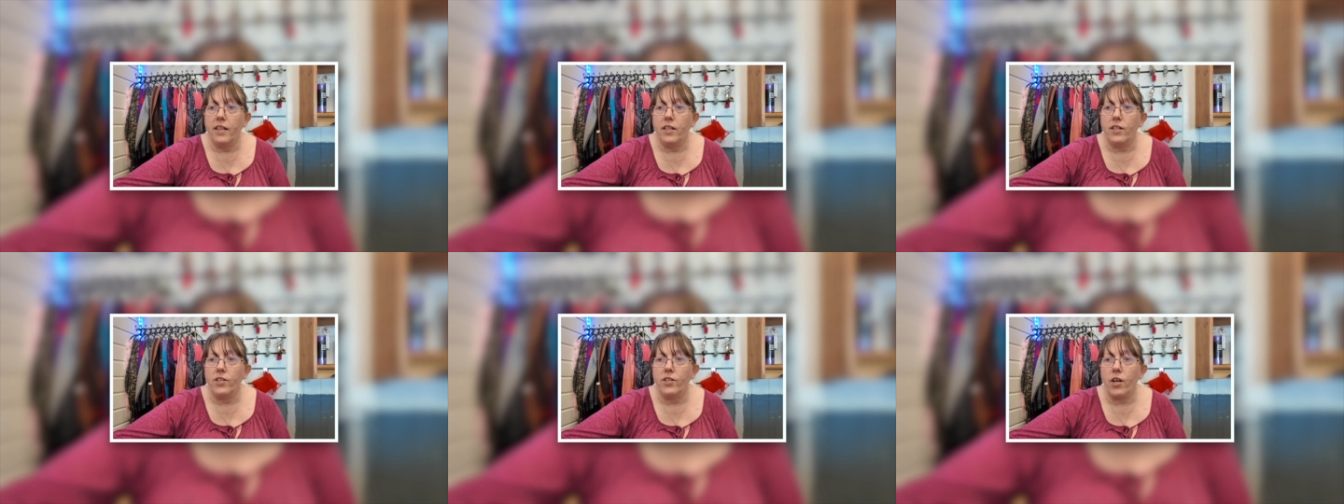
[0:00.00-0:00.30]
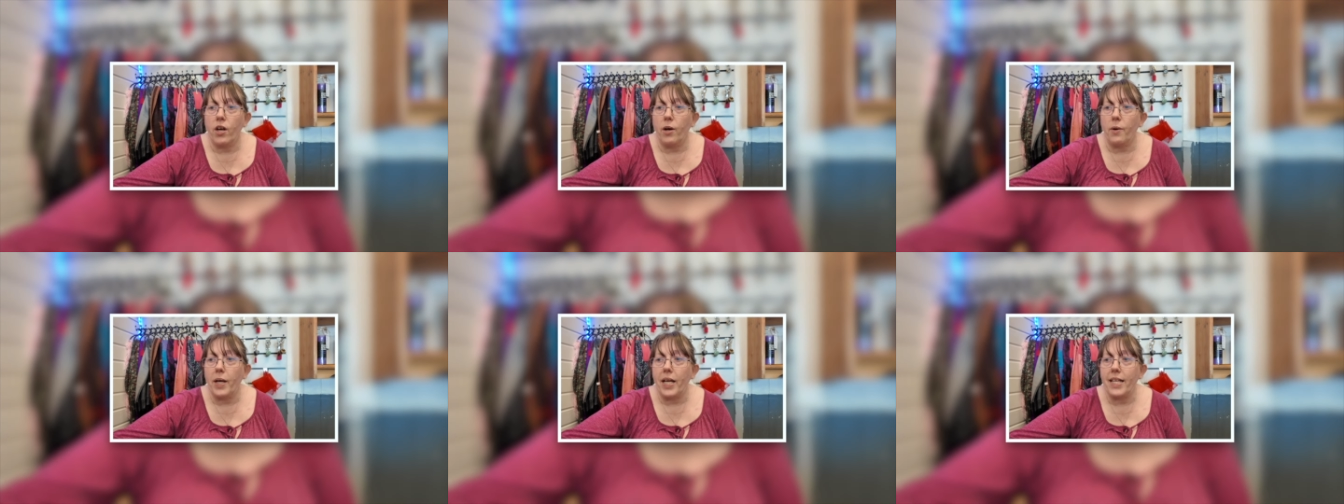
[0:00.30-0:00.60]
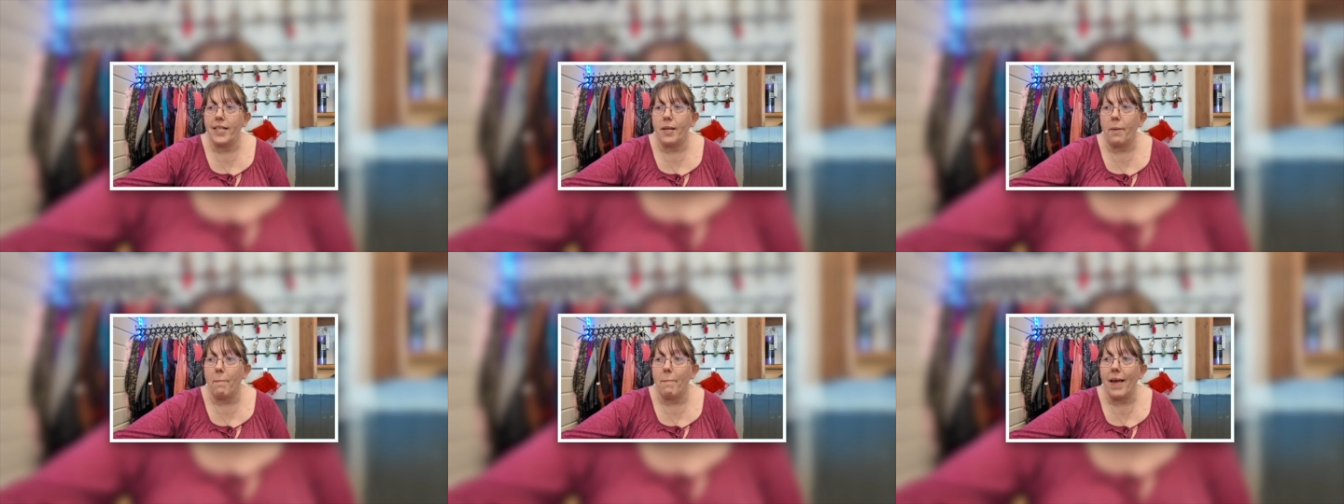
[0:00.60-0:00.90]
So
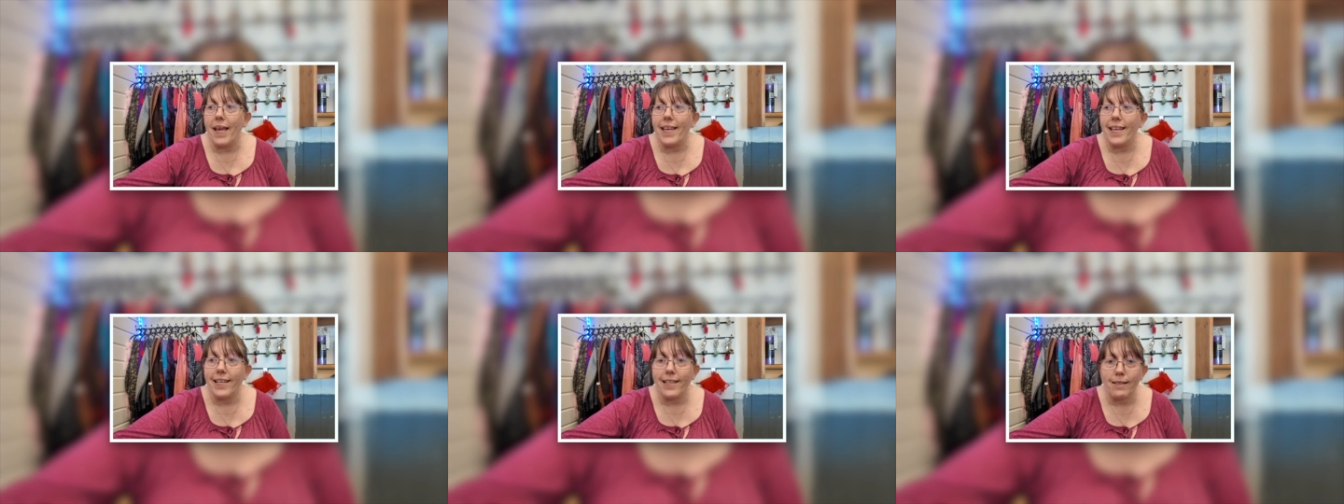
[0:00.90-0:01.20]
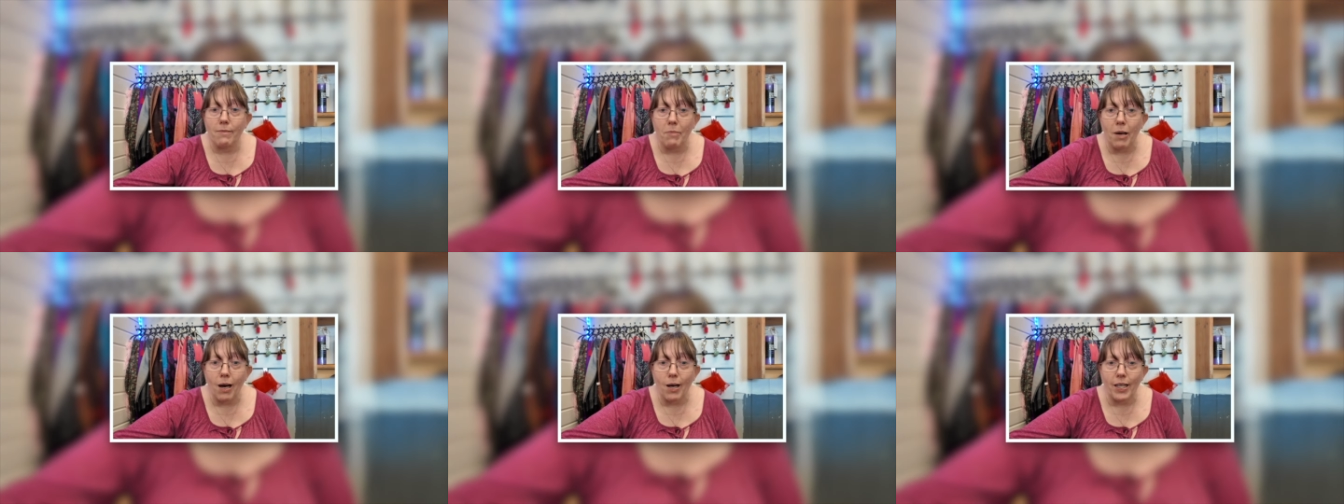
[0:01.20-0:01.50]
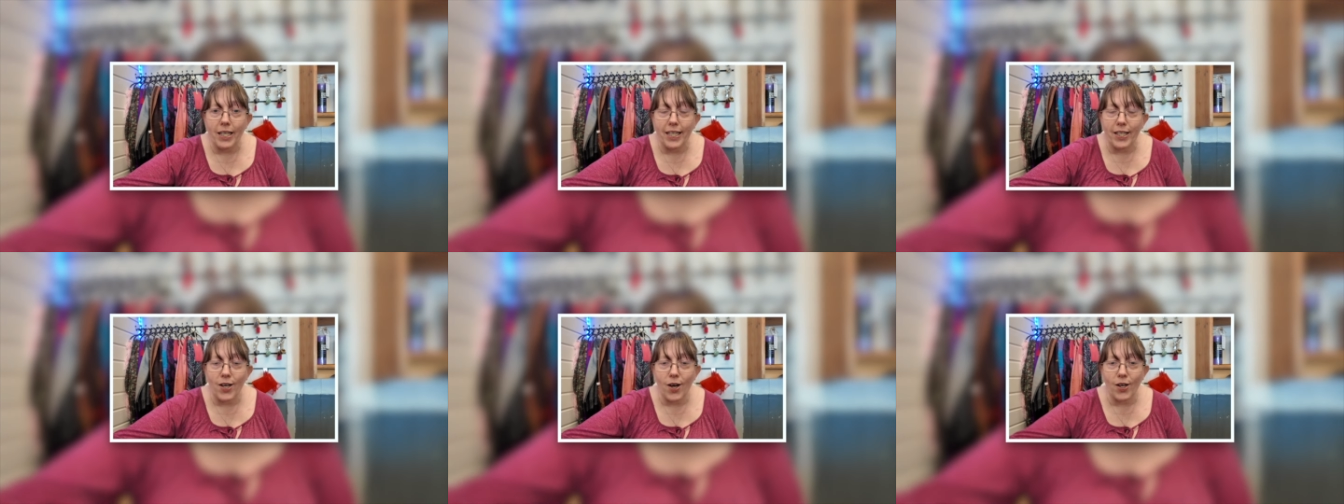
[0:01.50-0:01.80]
it's a Makers
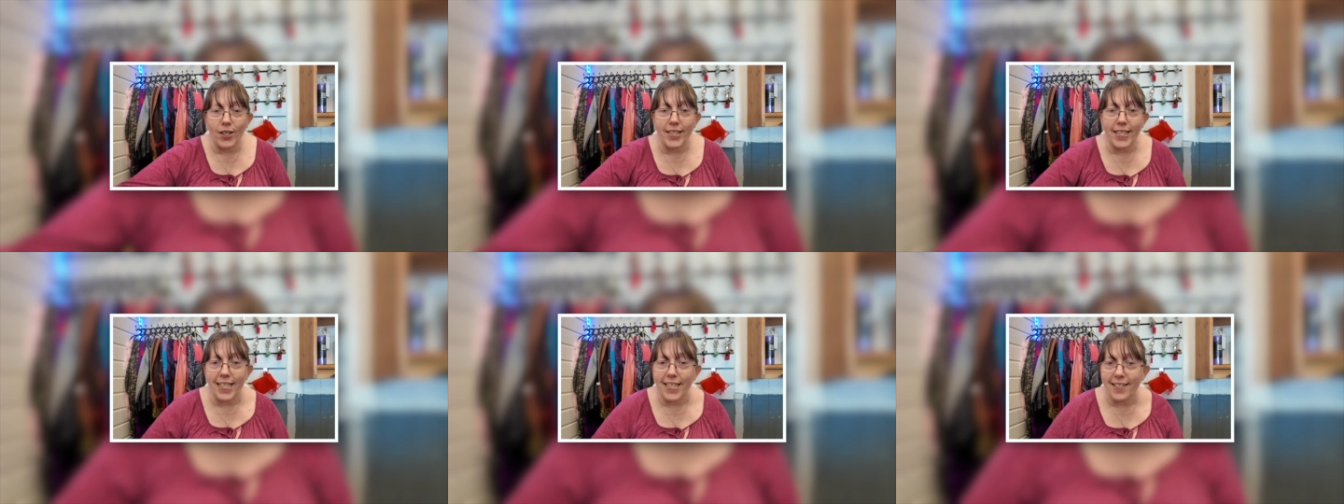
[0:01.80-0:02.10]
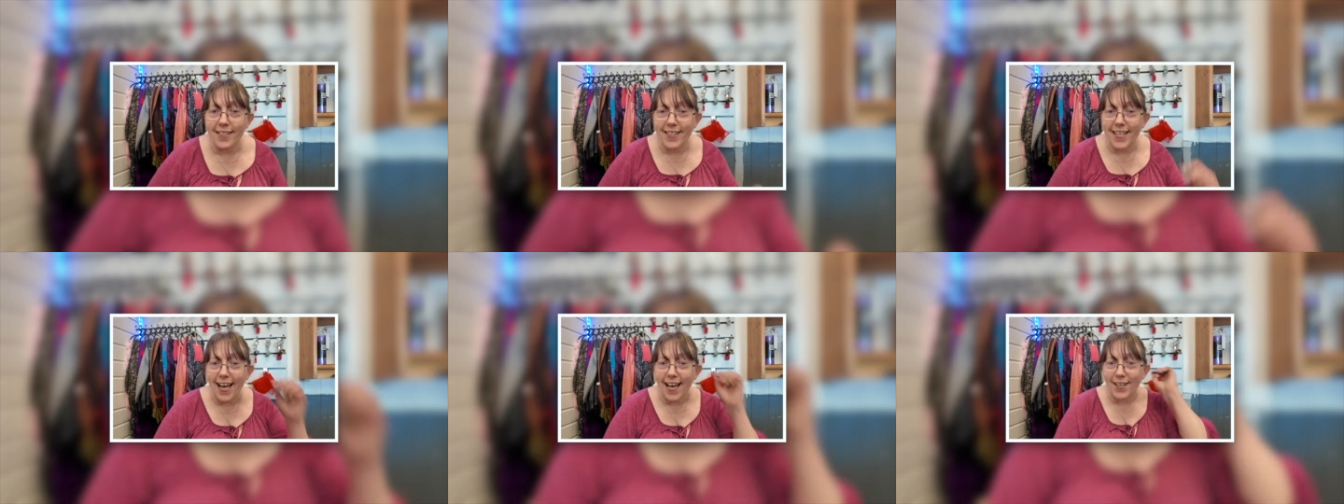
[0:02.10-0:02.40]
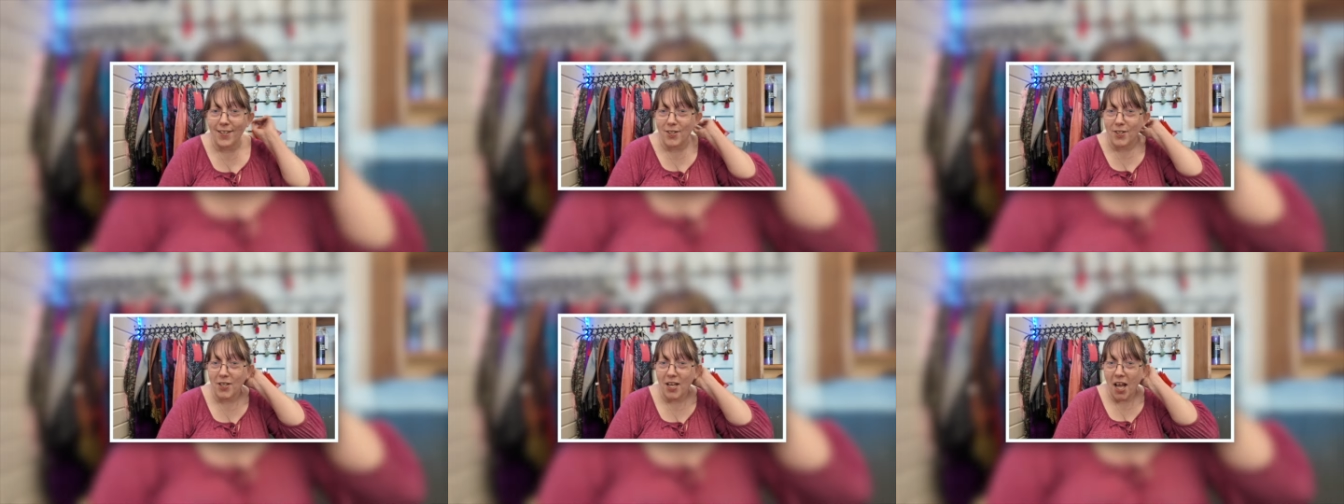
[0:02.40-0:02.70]
Market, not a
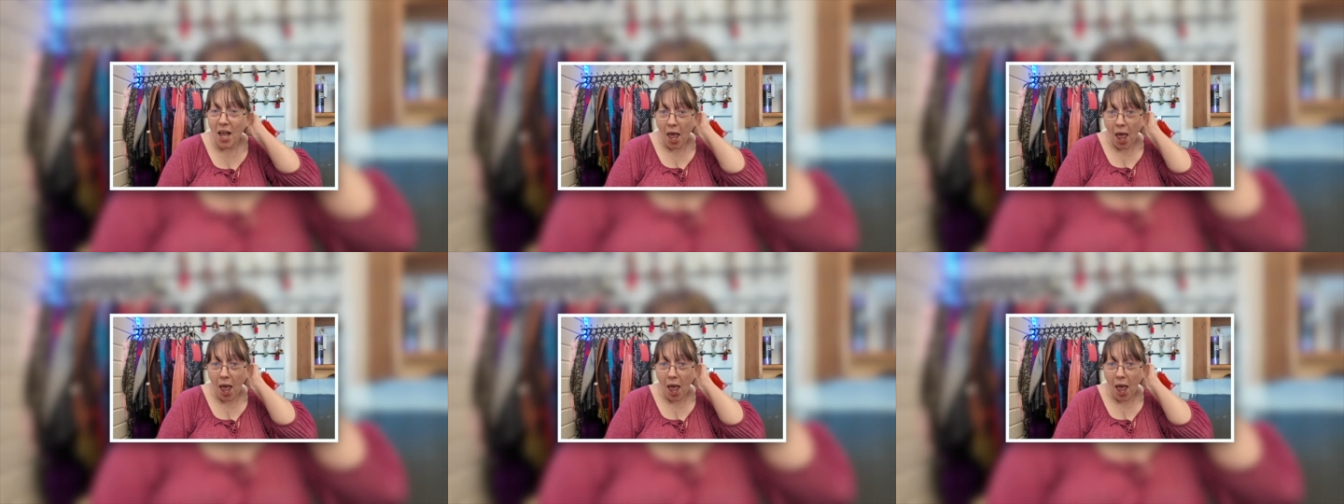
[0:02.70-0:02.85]
D-stash.